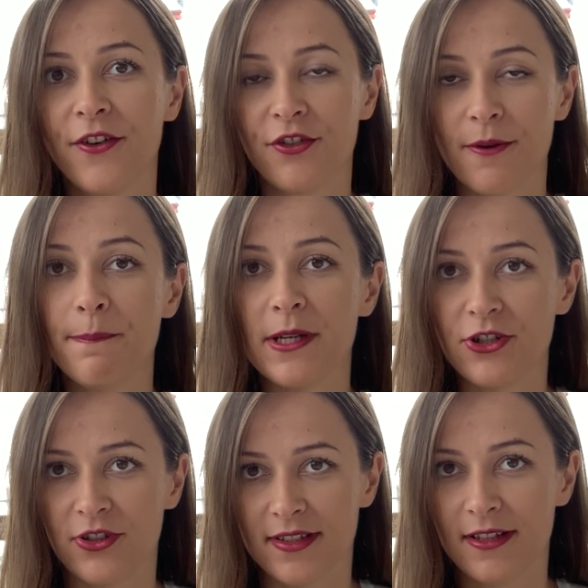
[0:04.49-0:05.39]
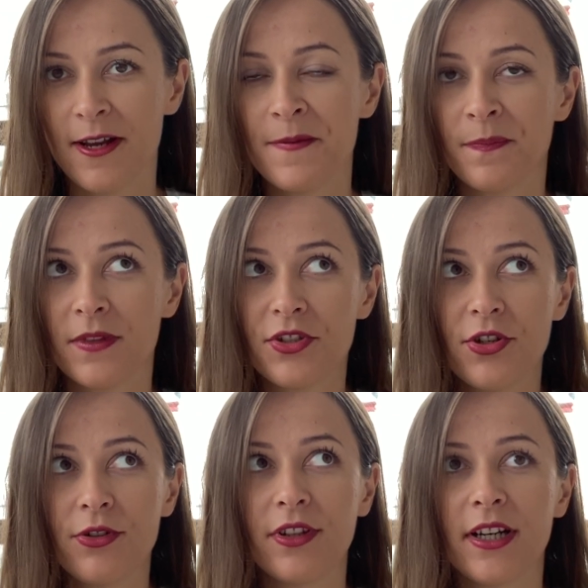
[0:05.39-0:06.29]
from Pinterest.
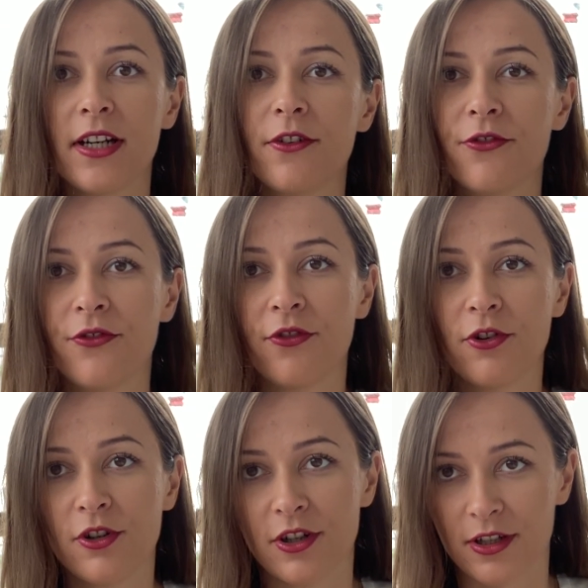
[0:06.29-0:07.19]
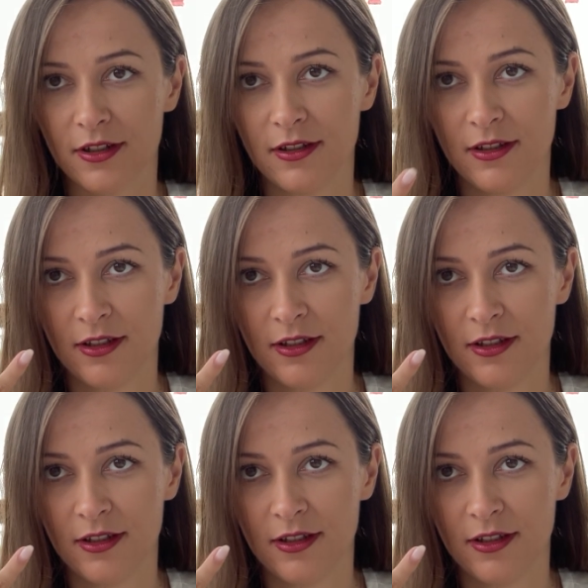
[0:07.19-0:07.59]
So there are four